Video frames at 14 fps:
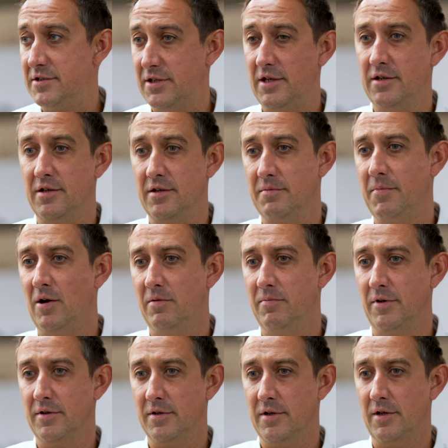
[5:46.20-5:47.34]
seen at the
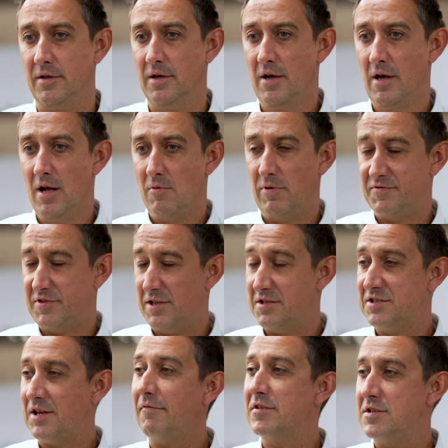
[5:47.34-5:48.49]
moment that we've seen a
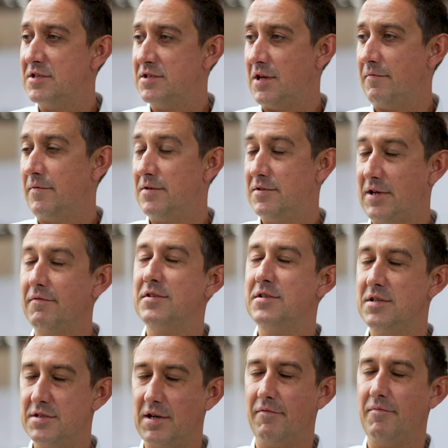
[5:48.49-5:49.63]

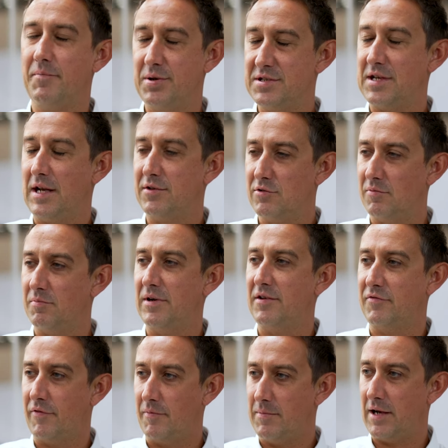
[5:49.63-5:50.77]
77%
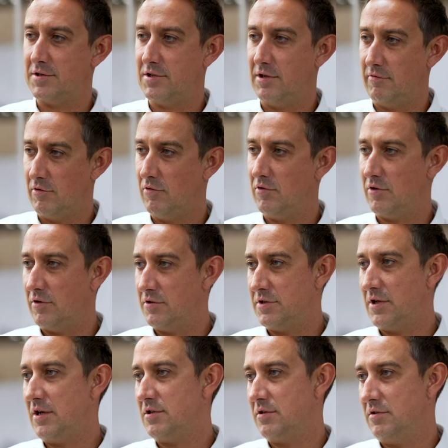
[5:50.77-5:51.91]
uplift from last year in
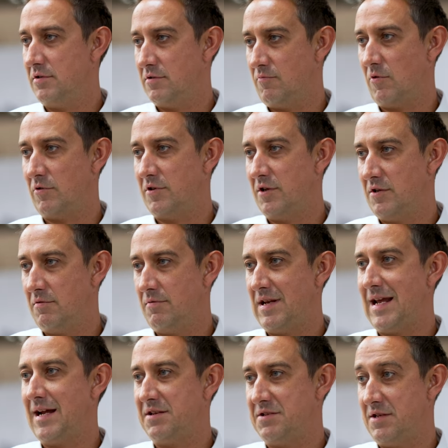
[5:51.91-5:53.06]
organisations wanting to
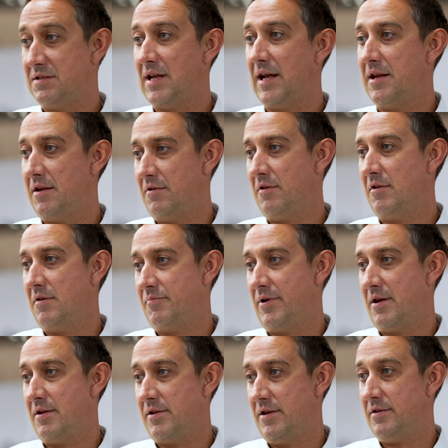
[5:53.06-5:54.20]
engage in taking on an
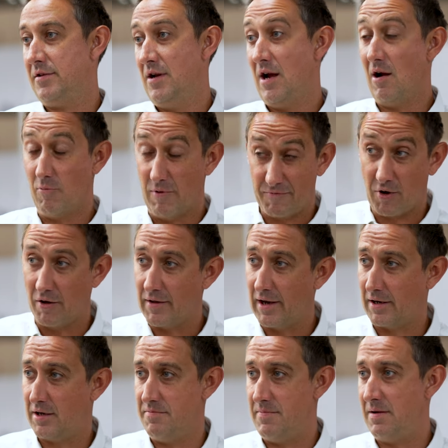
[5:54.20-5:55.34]
apprentice, and we've got
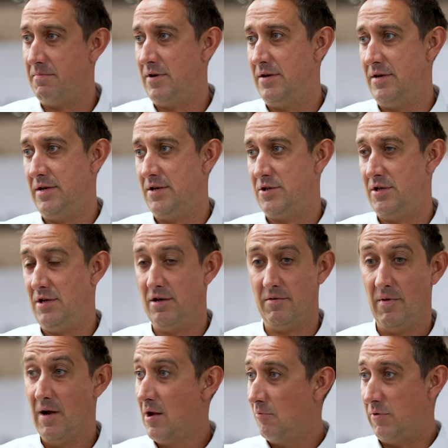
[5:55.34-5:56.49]
that commitment this year.
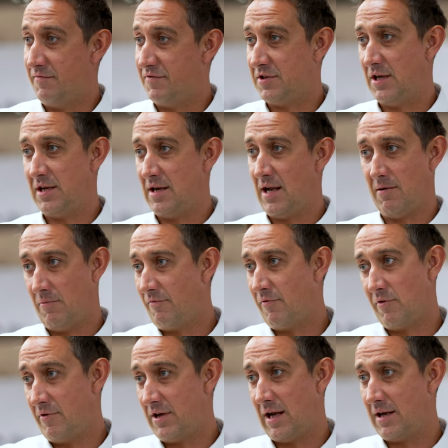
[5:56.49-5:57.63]
We've seen that, we've
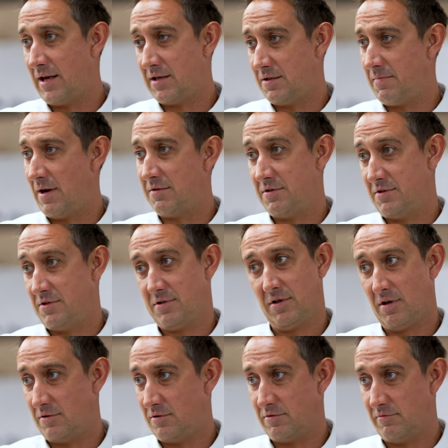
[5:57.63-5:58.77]
already had X amount of
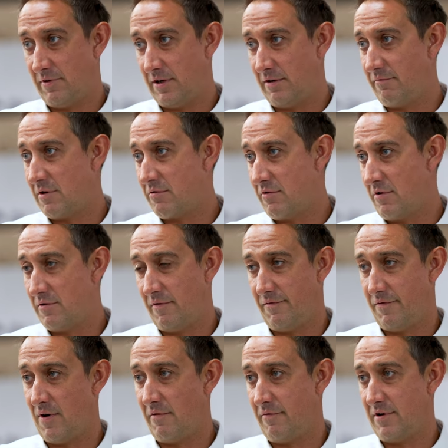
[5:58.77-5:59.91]
starts already recruited
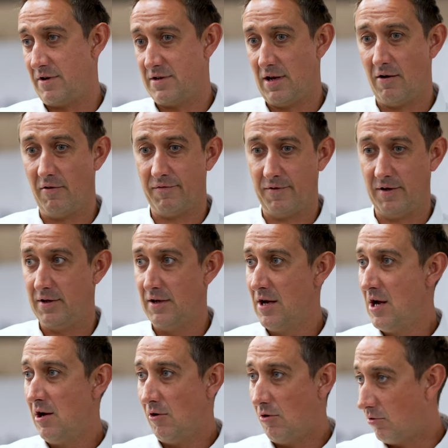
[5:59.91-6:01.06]
for over in Telford.
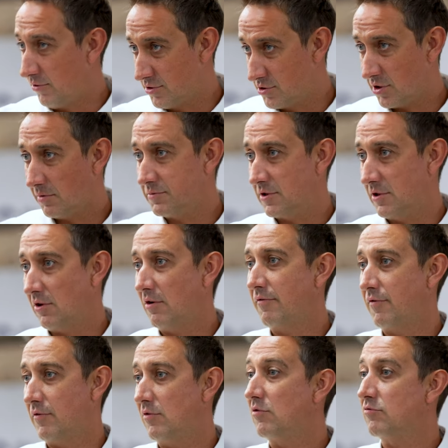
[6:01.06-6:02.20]
All the jobs are live
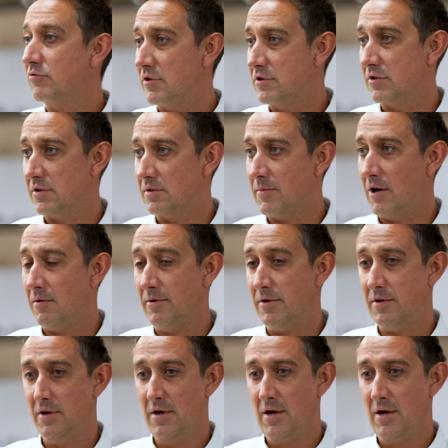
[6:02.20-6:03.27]
for Aldridge at the moment.